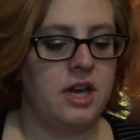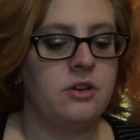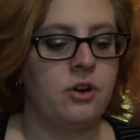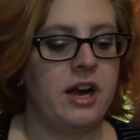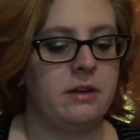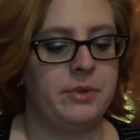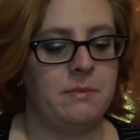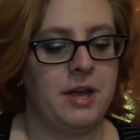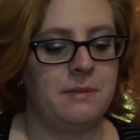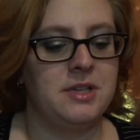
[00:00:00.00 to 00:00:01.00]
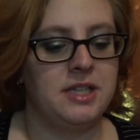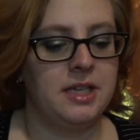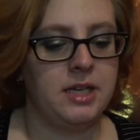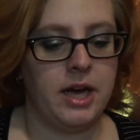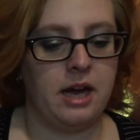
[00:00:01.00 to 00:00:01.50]
Incredibly
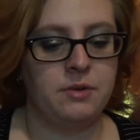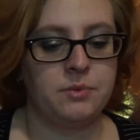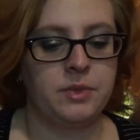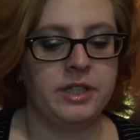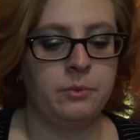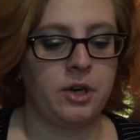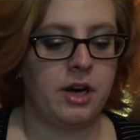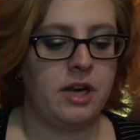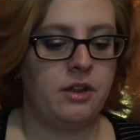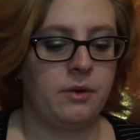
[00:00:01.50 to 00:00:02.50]
pigmented. I was really worried